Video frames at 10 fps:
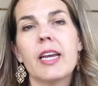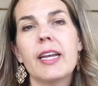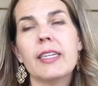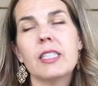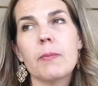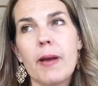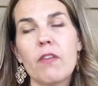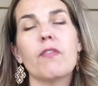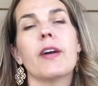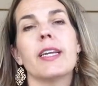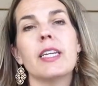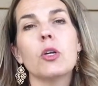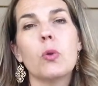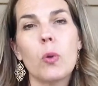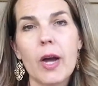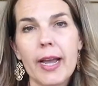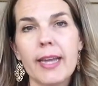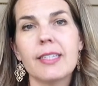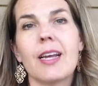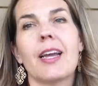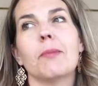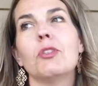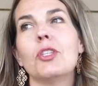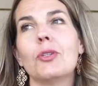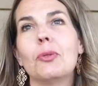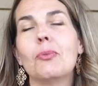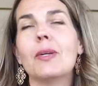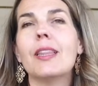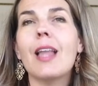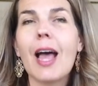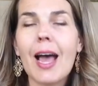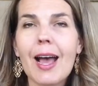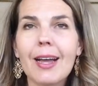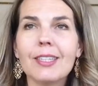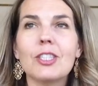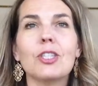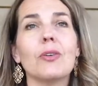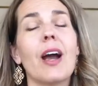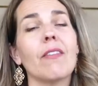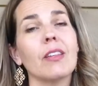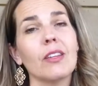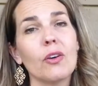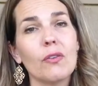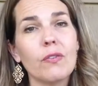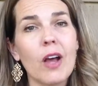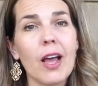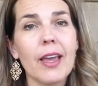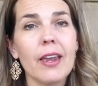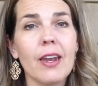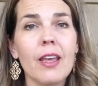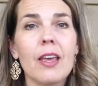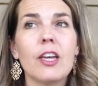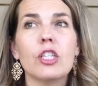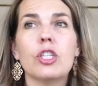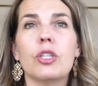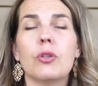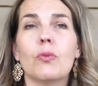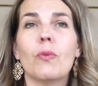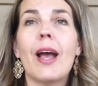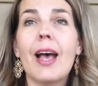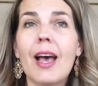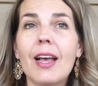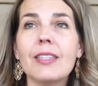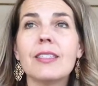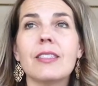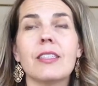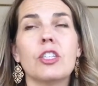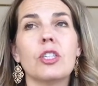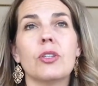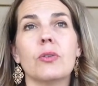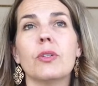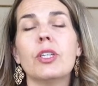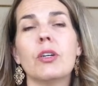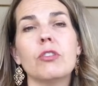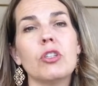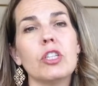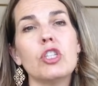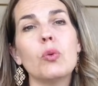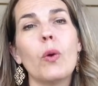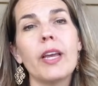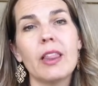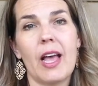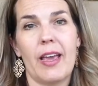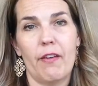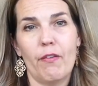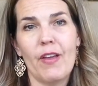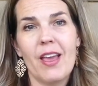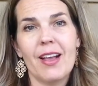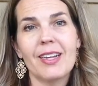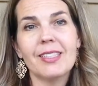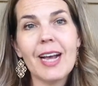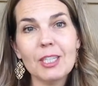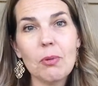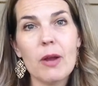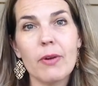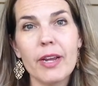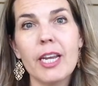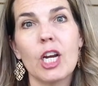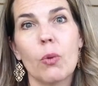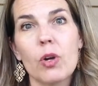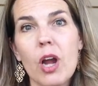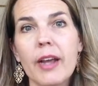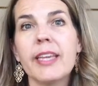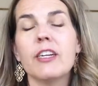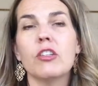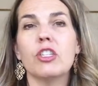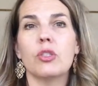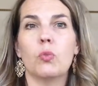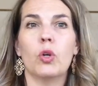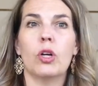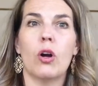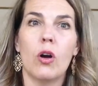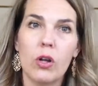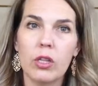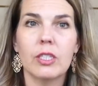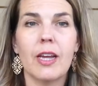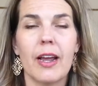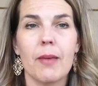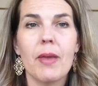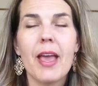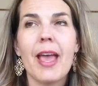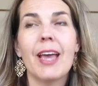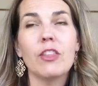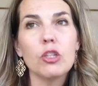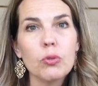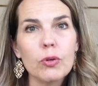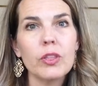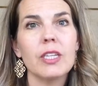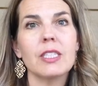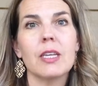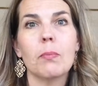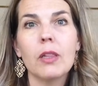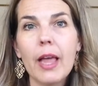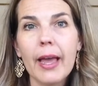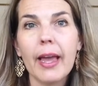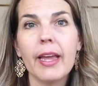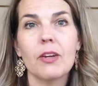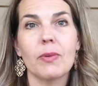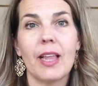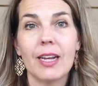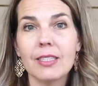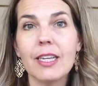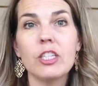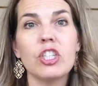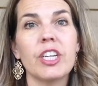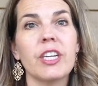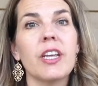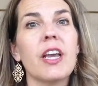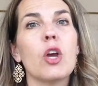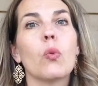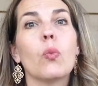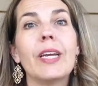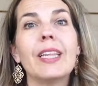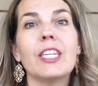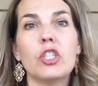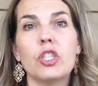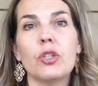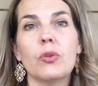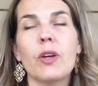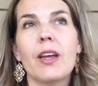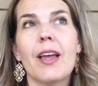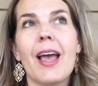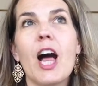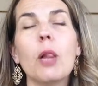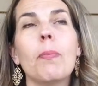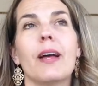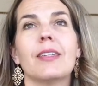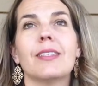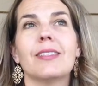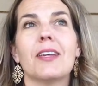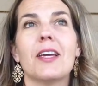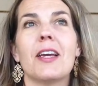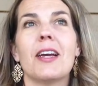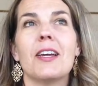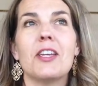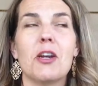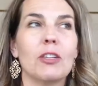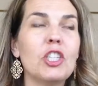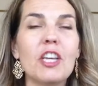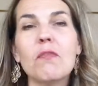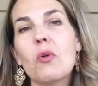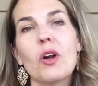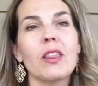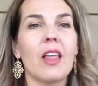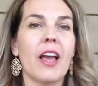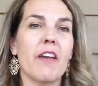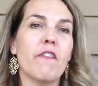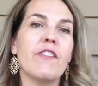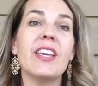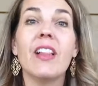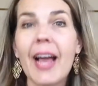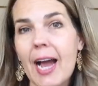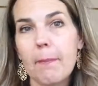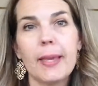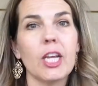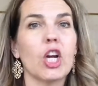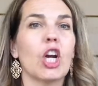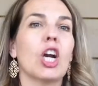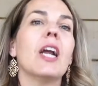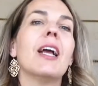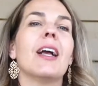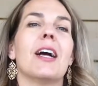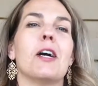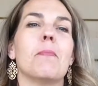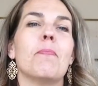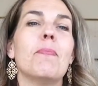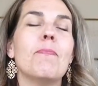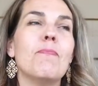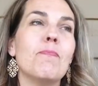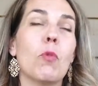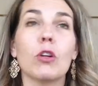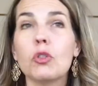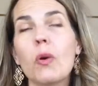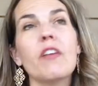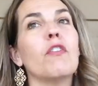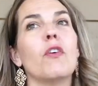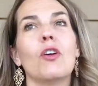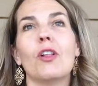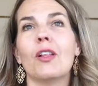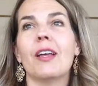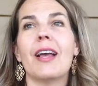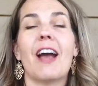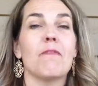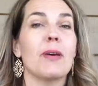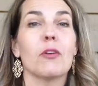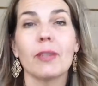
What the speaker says: It's about finding quiet time to relax, to have a little fun, to rest, to enjoy life. Because that's why we're here. We're not here to just work all the time. And the truth is that play and relaxation really do help us, achieve more in life, feel happier, more joyful, have better